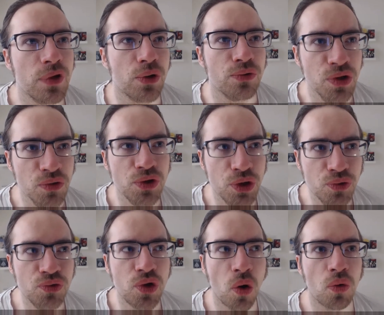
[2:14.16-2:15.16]
you know you
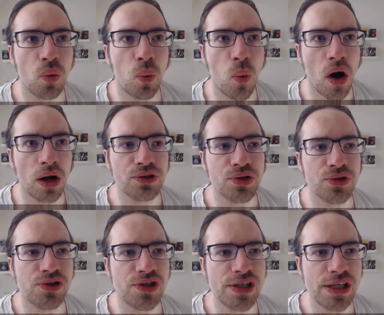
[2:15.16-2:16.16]
you don't want
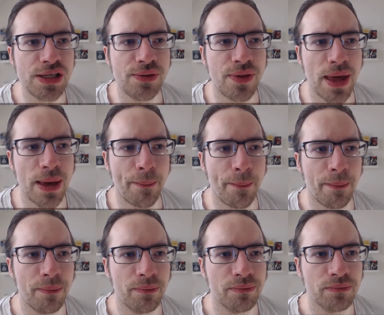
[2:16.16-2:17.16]
to see
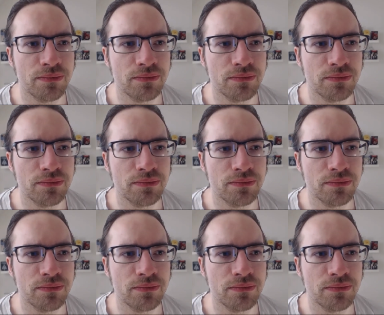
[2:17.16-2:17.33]
them,